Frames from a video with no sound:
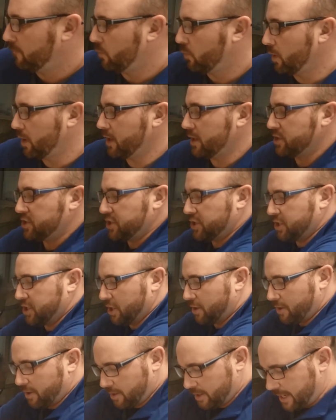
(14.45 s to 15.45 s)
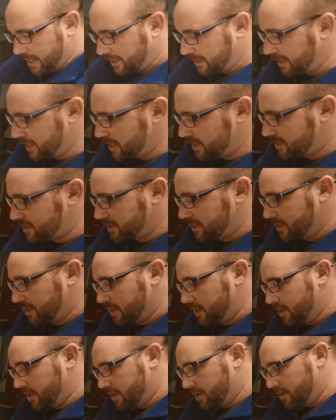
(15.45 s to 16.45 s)
We're going to secure it like this,
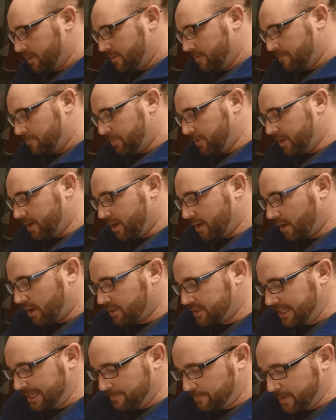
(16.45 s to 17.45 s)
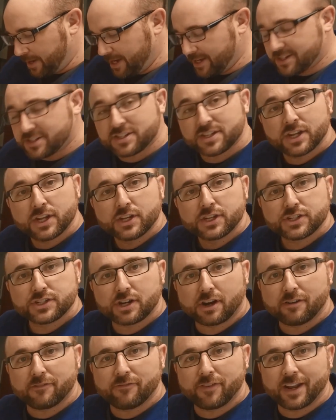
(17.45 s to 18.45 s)
put on our T-piece,
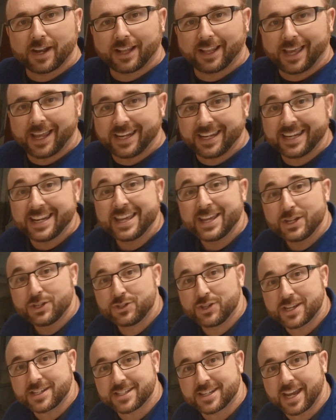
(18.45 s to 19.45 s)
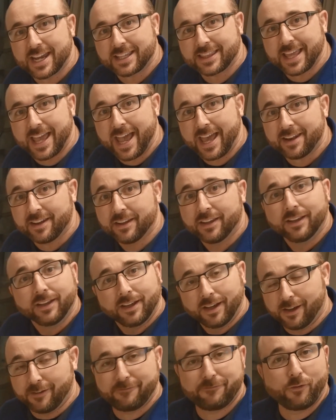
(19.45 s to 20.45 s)
start ventilating just like that.
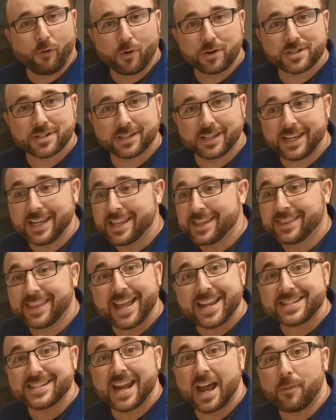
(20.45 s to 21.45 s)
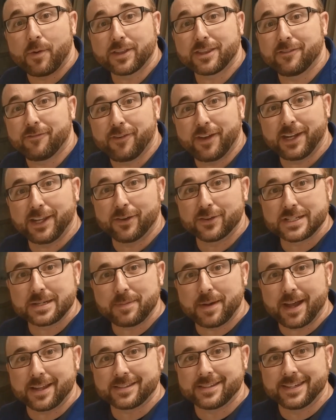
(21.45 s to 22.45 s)
Unfortunately, that's not what the video is
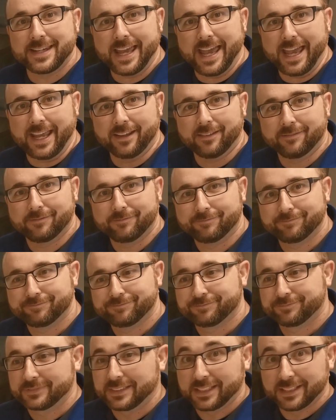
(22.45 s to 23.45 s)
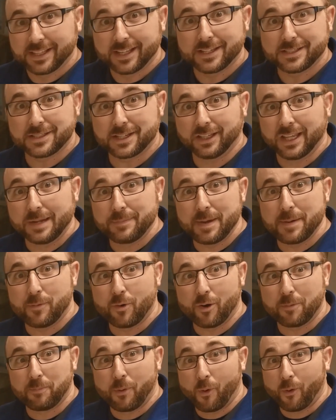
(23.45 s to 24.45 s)
about today. It's a little bit
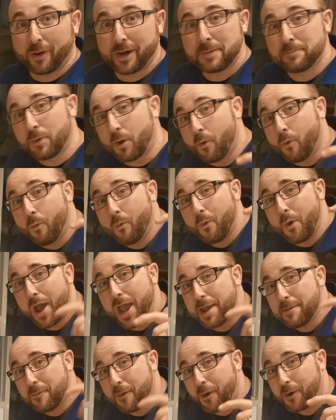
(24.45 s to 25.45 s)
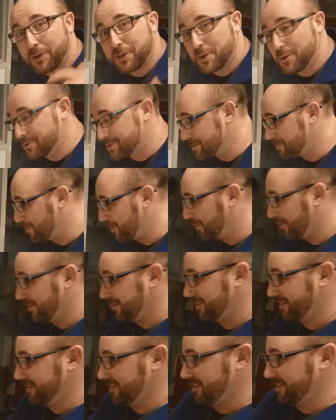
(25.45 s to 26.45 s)
more boring, but way more
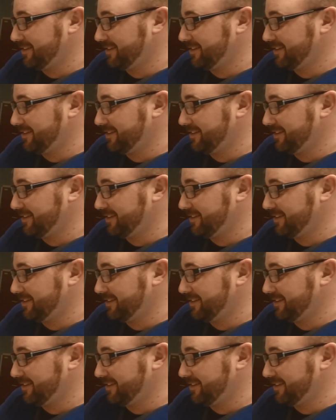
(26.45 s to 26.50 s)
usable.